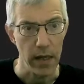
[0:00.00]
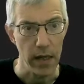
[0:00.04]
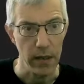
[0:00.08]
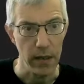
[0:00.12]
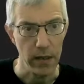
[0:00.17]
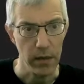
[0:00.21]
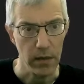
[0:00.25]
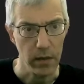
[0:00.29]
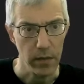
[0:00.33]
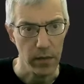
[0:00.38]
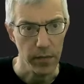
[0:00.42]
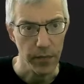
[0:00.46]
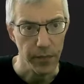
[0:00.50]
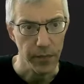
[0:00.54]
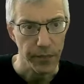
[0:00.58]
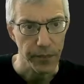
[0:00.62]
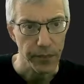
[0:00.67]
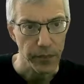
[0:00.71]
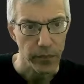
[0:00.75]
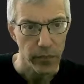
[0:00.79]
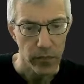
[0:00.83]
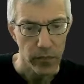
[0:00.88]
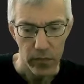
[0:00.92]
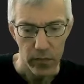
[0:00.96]
And
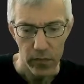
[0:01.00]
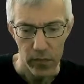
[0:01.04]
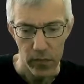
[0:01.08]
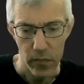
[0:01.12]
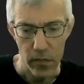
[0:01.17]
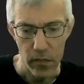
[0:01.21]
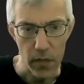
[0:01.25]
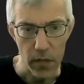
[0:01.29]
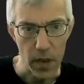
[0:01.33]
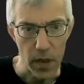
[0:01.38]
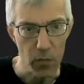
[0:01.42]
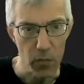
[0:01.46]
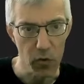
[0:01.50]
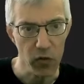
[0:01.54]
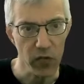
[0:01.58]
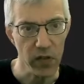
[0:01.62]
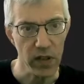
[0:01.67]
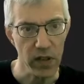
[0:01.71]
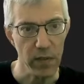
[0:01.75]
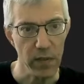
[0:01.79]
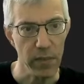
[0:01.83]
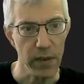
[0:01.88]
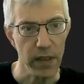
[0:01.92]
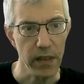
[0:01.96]

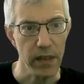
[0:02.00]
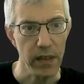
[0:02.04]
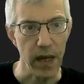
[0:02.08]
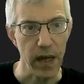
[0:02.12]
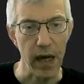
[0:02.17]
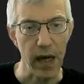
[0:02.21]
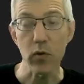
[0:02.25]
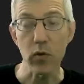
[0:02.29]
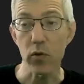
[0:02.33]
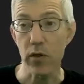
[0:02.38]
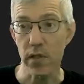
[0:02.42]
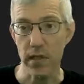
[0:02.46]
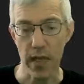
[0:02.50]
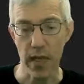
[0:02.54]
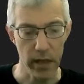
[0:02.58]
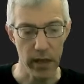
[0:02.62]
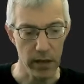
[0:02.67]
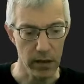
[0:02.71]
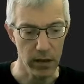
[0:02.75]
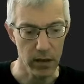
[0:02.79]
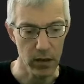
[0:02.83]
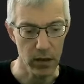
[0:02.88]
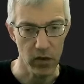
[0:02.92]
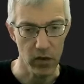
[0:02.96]
move it a bit
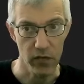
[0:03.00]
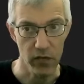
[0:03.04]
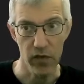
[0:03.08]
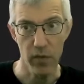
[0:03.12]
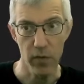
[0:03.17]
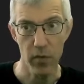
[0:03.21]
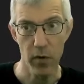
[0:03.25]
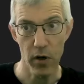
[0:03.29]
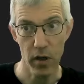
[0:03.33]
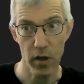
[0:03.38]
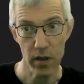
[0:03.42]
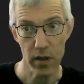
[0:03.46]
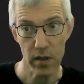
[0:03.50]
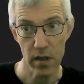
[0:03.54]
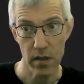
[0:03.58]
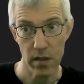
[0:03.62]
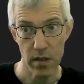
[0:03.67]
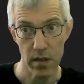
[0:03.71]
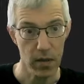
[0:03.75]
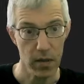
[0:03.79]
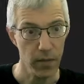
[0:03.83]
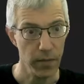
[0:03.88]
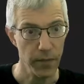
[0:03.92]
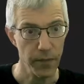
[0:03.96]
outside of the
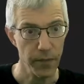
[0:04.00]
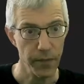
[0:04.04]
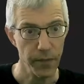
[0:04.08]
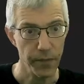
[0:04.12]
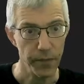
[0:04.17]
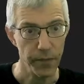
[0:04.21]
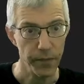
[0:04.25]
box,